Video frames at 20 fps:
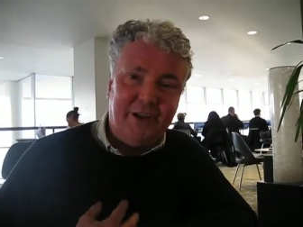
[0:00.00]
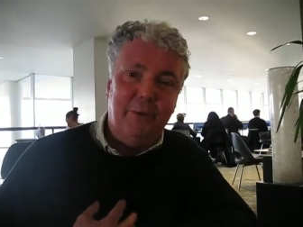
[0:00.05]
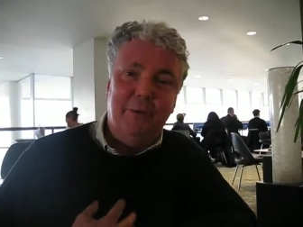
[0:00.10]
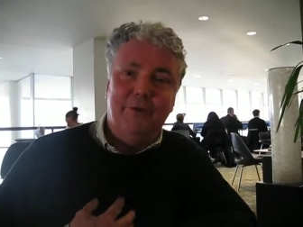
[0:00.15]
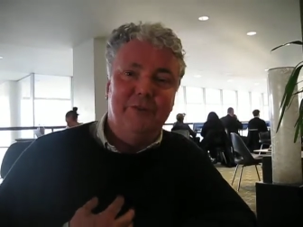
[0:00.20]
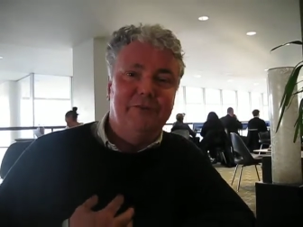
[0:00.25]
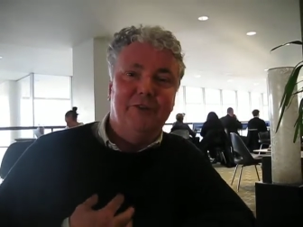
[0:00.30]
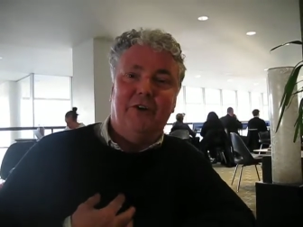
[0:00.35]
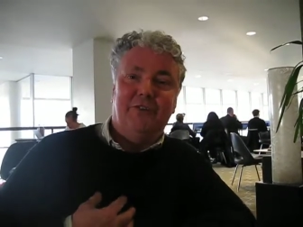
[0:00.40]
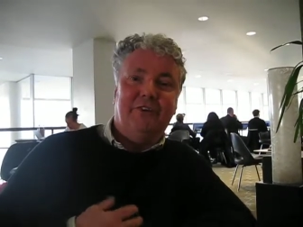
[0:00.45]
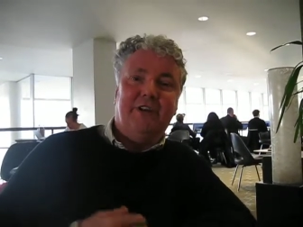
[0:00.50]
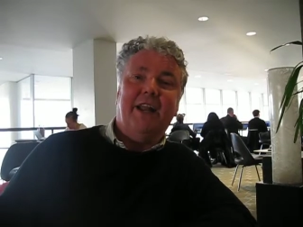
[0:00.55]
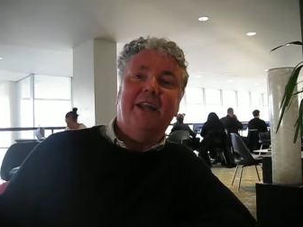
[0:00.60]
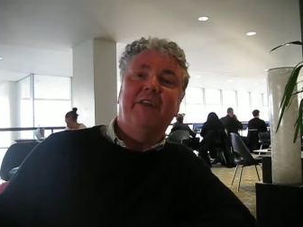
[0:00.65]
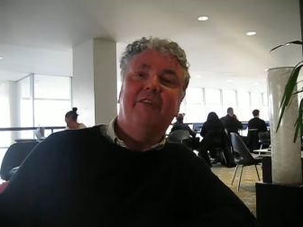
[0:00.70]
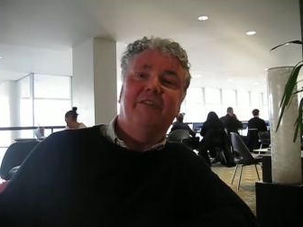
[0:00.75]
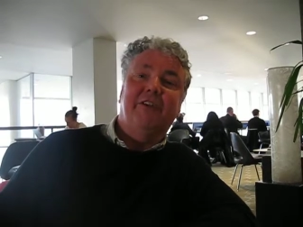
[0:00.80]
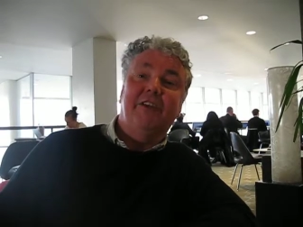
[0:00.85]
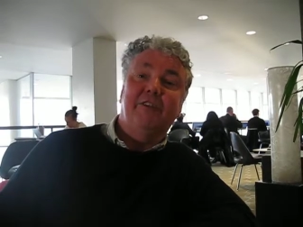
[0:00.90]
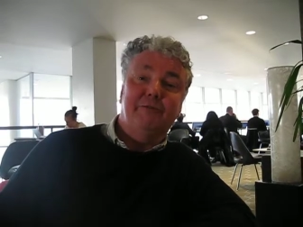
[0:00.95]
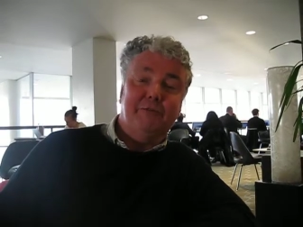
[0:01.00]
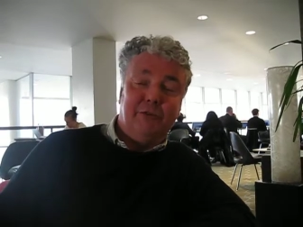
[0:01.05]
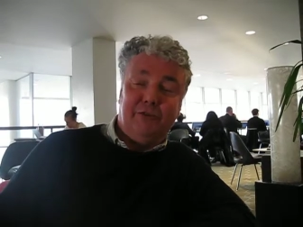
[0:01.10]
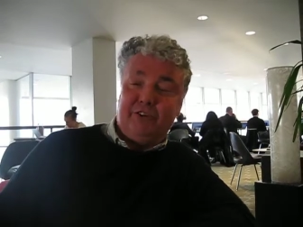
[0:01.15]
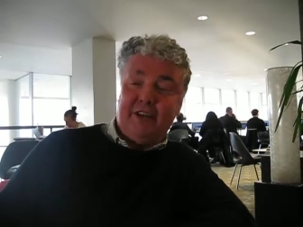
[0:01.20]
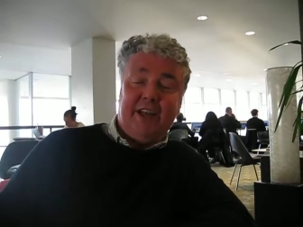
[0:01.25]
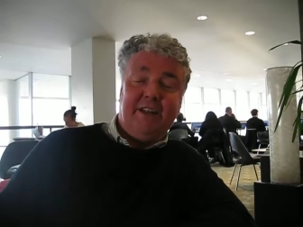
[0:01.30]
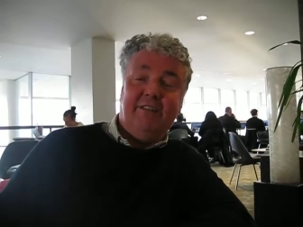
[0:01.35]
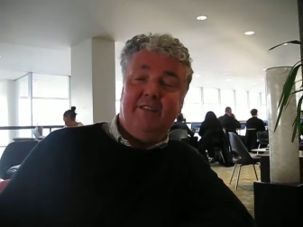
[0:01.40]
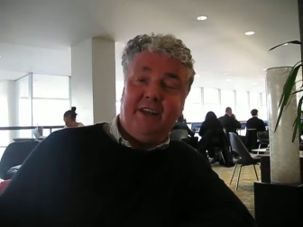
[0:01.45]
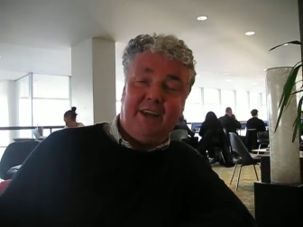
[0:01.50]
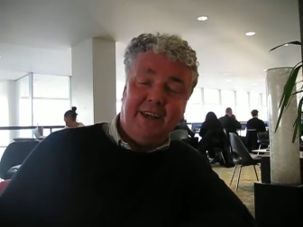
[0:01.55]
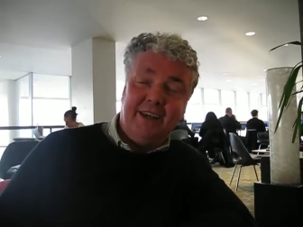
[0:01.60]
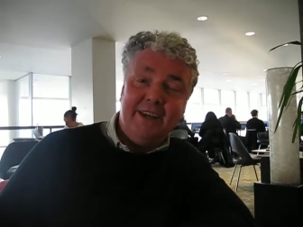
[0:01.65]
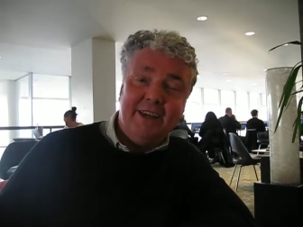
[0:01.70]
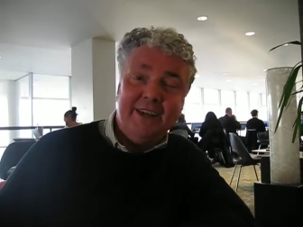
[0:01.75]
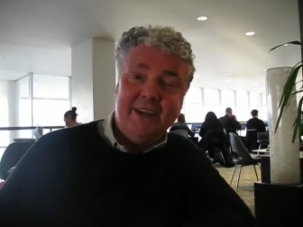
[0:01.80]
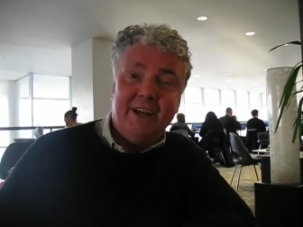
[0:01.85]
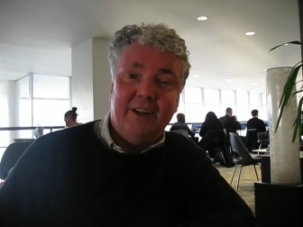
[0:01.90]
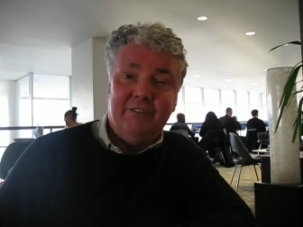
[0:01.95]
I was not in any sense pretending
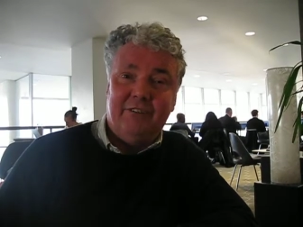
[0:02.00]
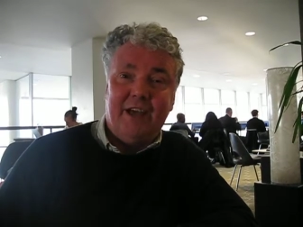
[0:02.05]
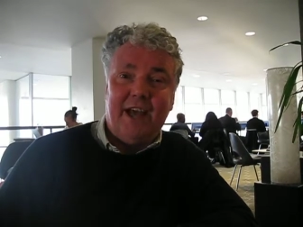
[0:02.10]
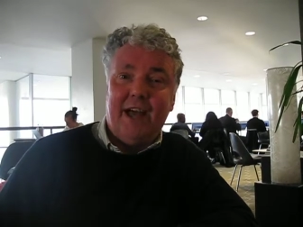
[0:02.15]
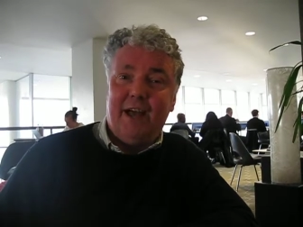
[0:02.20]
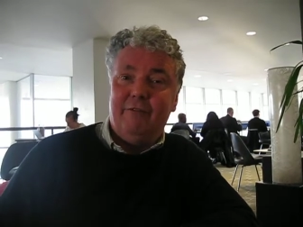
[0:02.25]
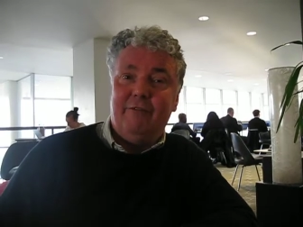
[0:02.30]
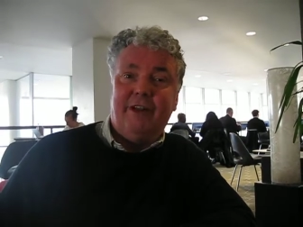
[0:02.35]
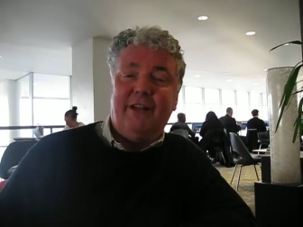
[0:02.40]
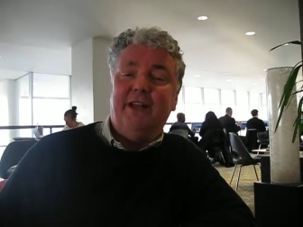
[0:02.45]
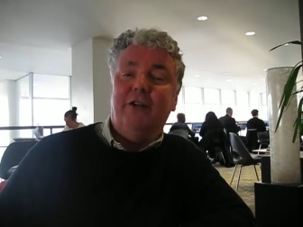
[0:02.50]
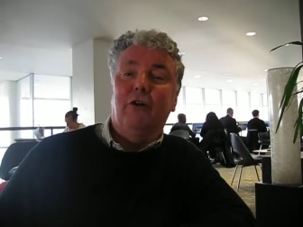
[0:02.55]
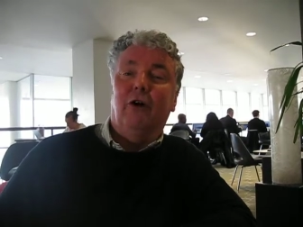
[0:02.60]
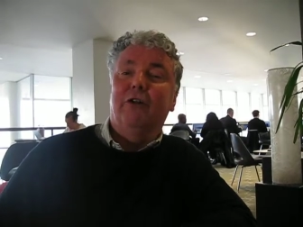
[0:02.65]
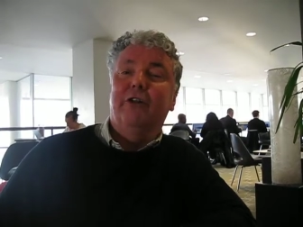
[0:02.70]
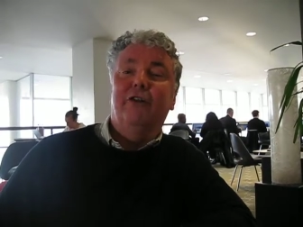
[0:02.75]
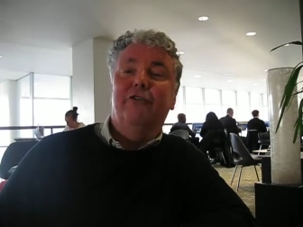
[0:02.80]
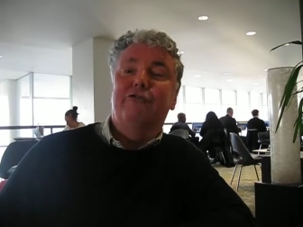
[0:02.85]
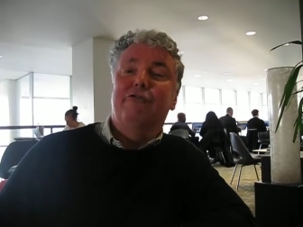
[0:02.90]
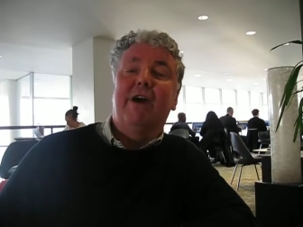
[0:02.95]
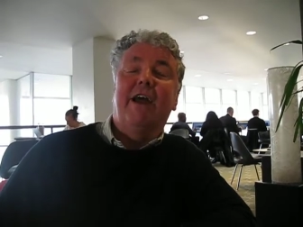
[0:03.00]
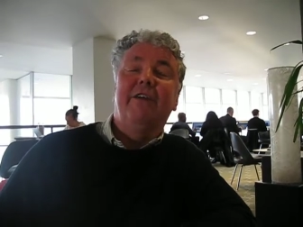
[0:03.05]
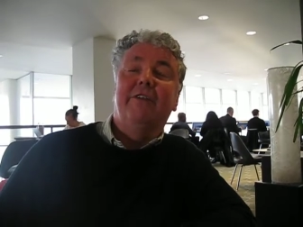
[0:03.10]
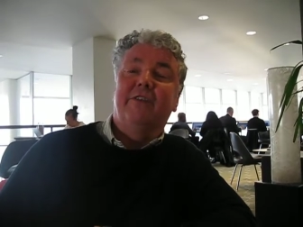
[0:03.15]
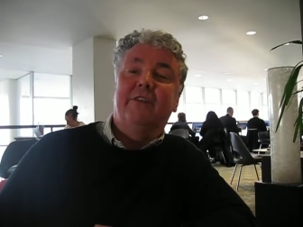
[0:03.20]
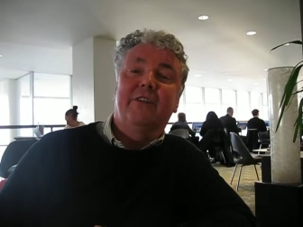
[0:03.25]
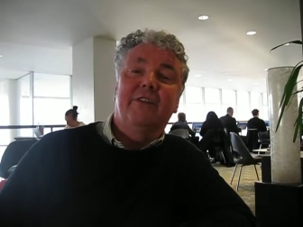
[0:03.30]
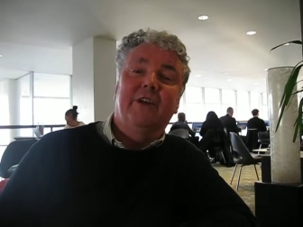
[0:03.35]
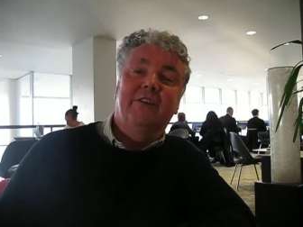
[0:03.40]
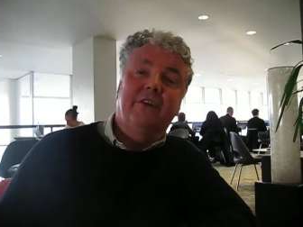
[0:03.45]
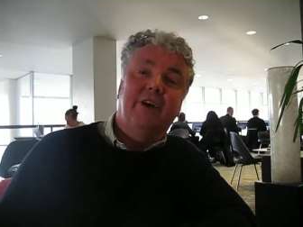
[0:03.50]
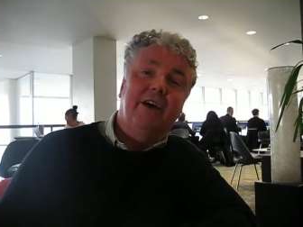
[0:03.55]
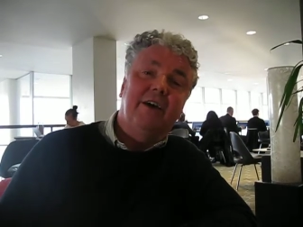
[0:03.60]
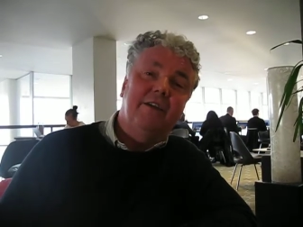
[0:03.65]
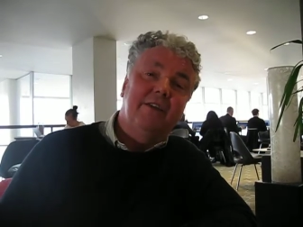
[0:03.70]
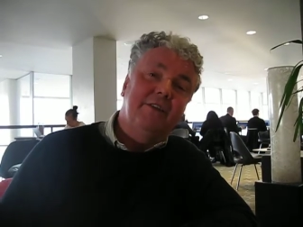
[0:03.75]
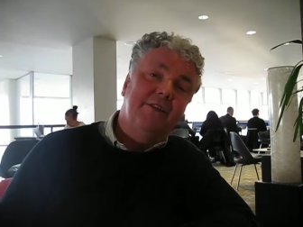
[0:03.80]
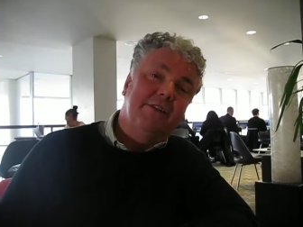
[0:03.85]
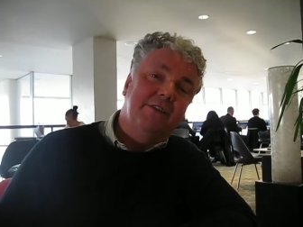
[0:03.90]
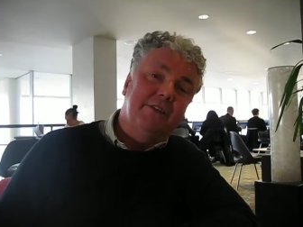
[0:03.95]
to have any knowledge greater than that I,
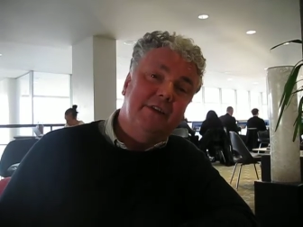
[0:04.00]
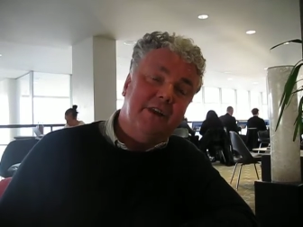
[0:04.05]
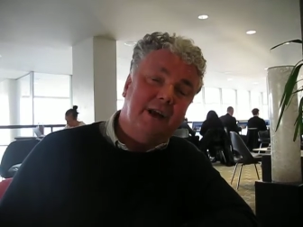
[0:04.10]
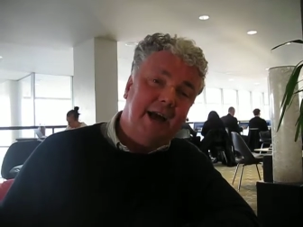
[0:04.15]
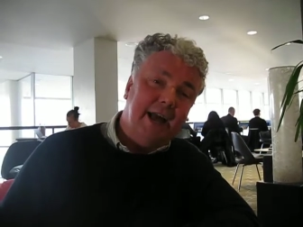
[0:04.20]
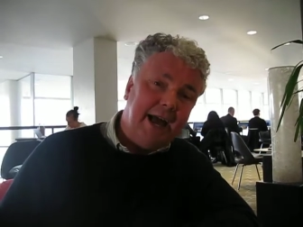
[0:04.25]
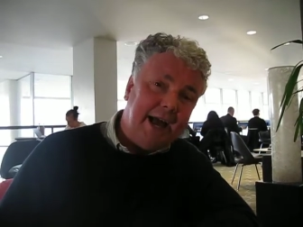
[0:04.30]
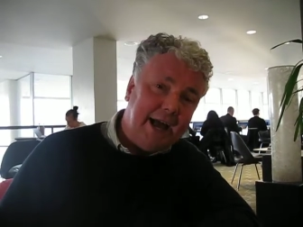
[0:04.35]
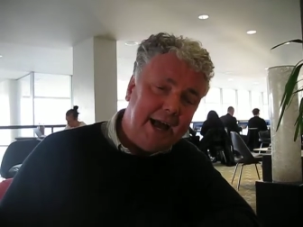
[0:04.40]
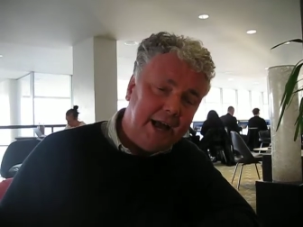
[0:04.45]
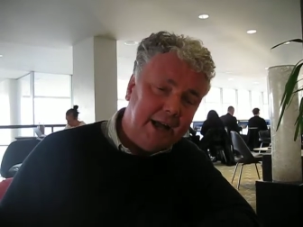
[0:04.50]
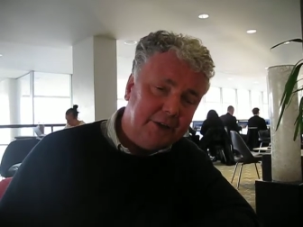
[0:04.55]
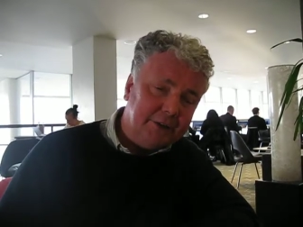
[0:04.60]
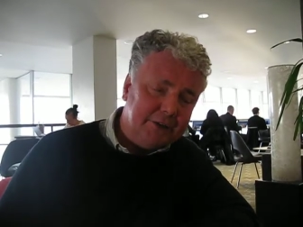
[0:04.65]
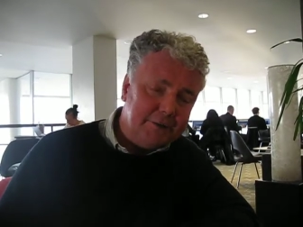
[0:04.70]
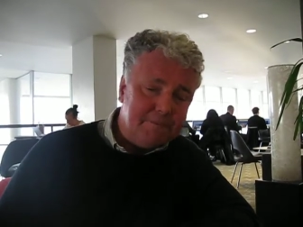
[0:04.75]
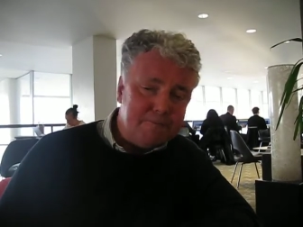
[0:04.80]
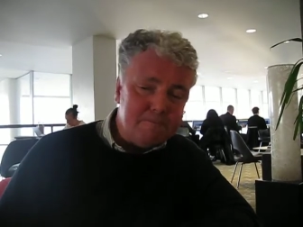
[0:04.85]
than I had.